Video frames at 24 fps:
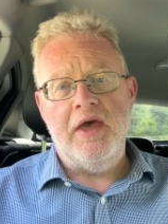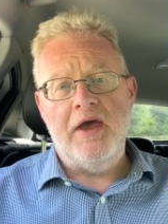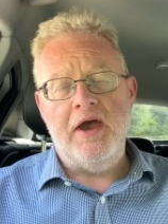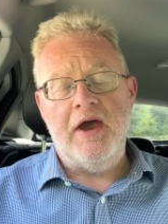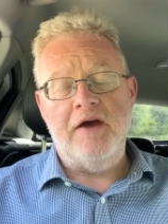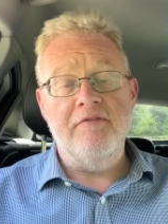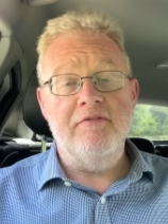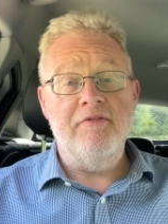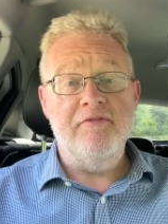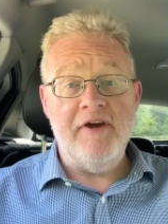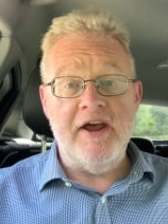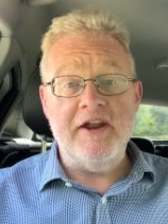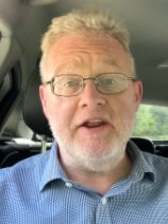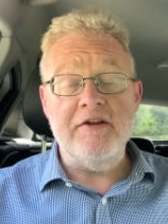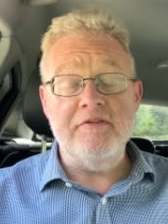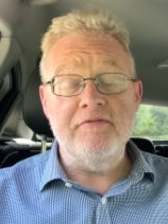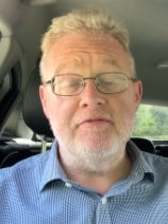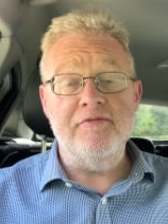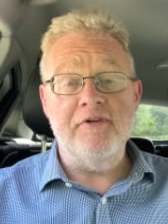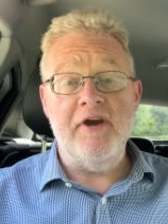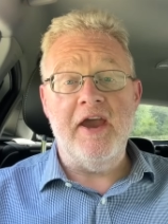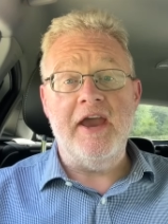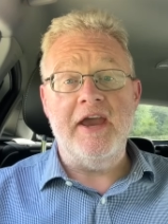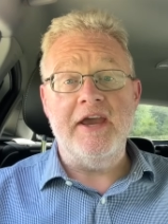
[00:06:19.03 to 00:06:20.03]
and fed in
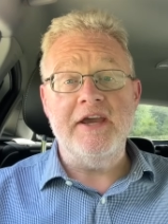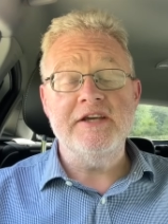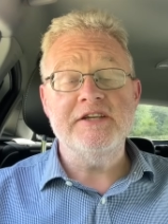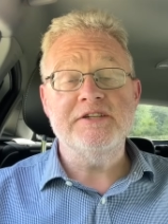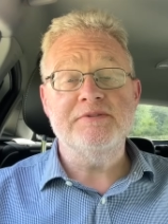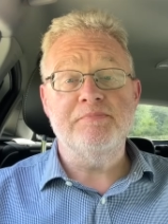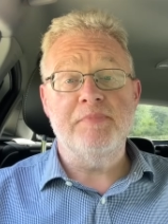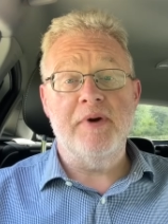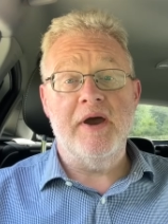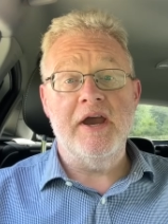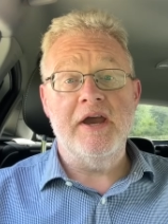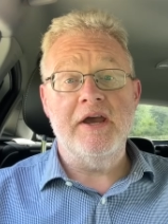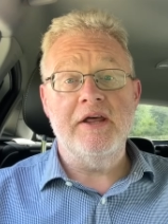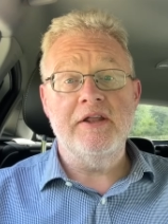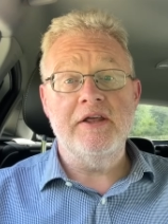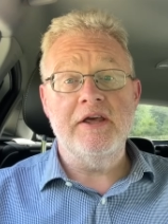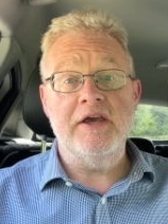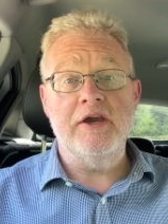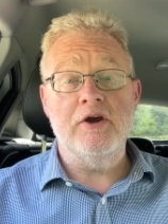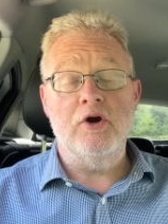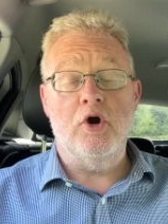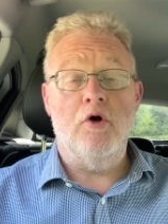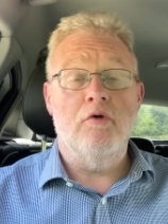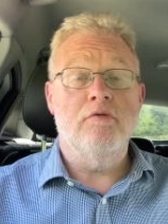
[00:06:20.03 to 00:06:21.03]
phase by
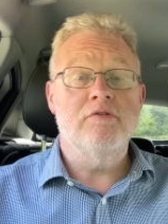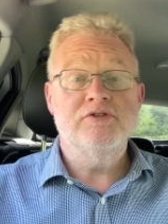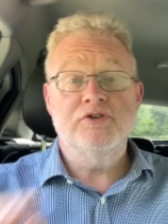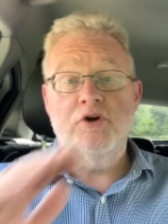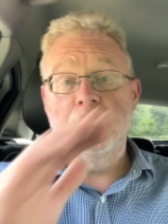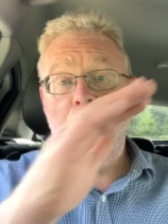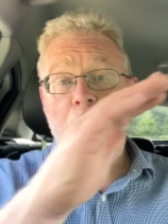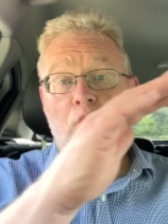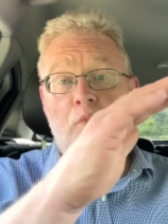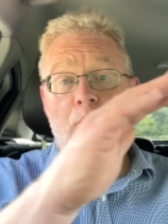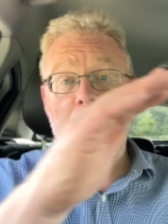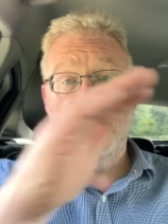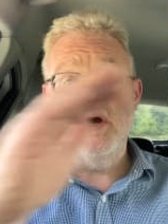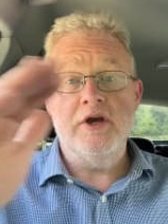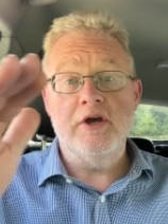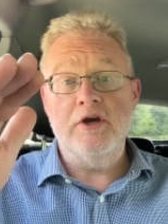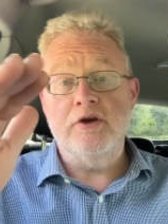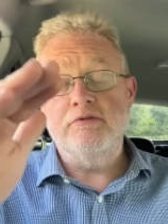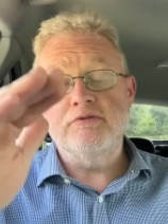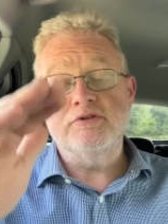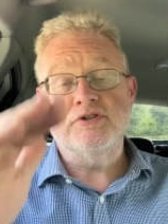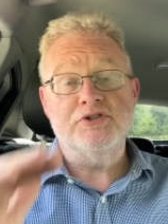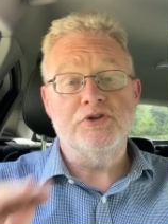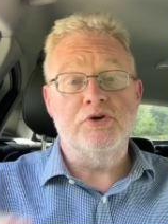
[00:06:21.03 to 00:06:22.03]
the horizontal wire
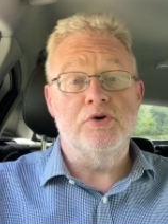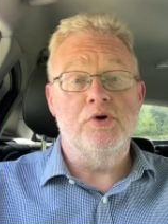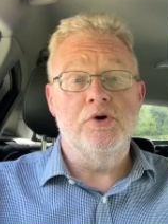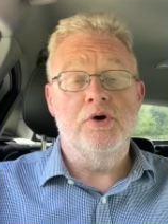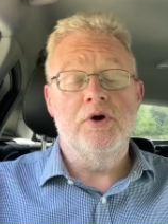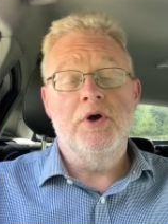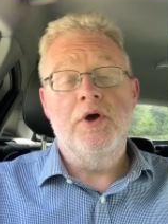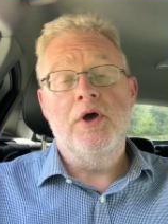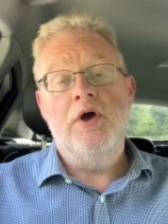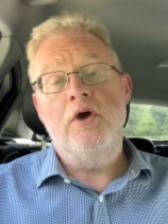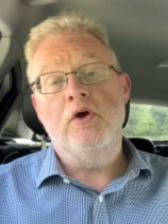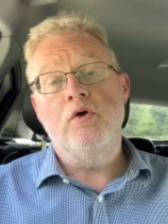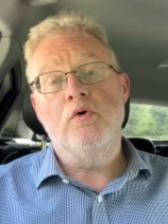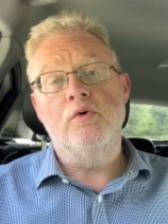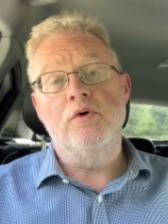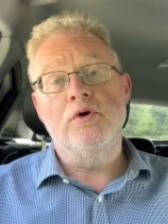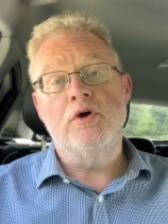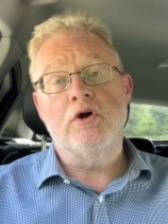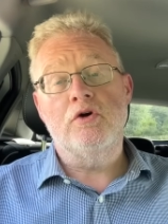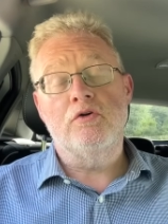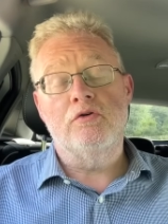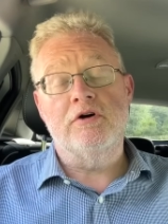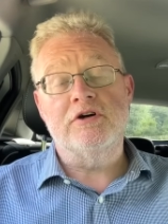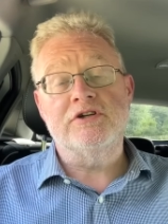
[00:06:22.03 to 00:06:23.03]
you saw
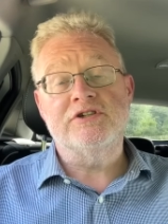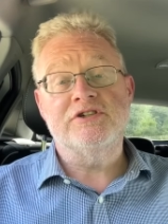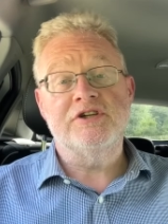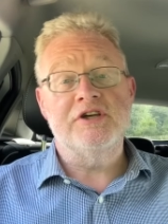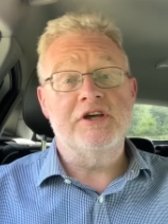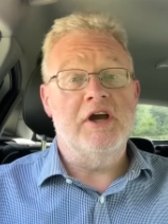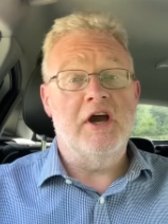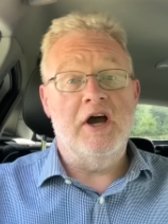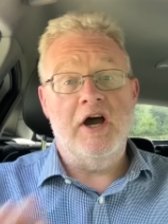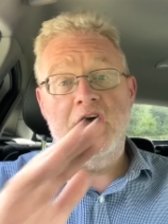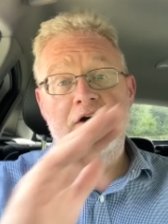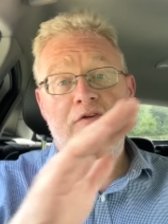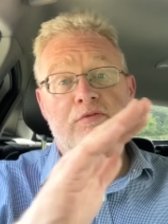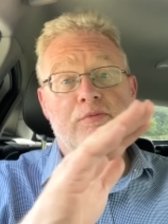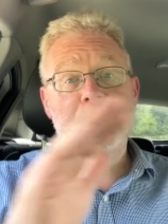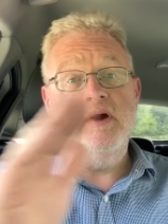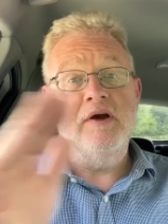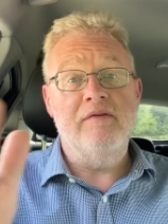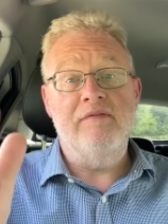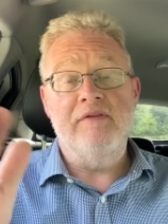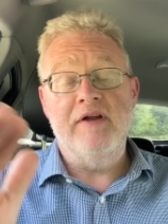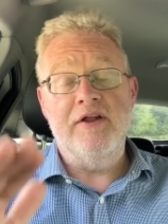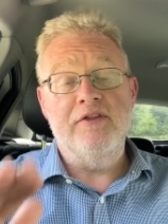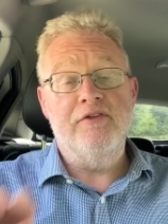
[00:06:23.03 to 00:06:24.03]
going across the half
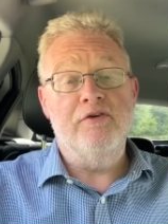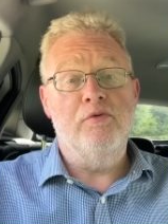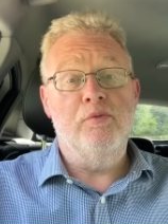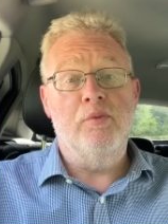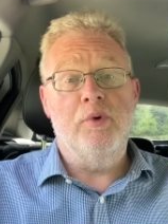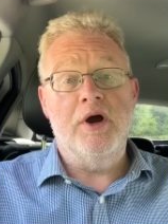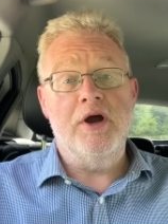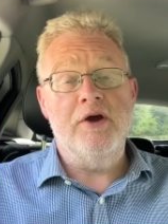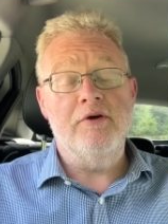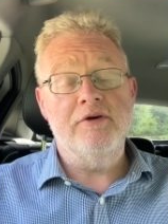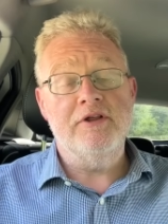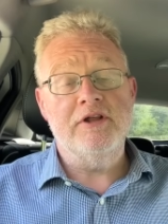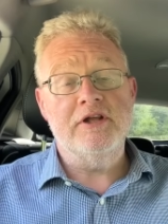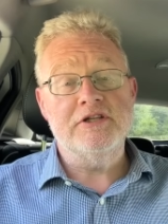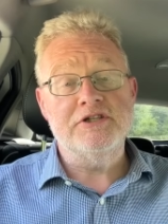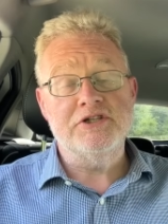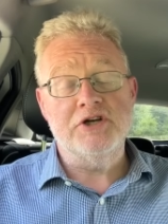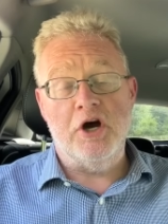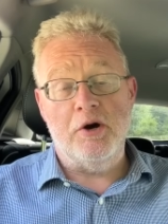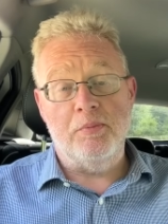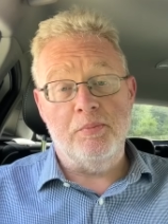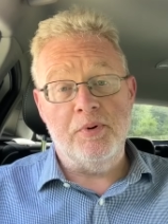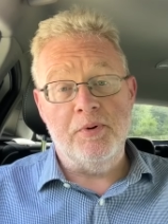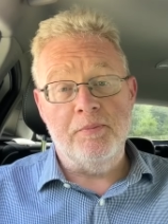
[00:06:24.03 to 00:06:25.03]
wavelength of wire at the
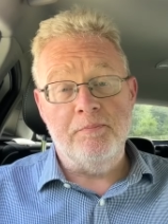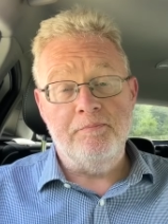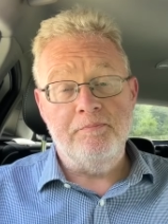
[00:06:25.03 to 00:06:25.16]
top.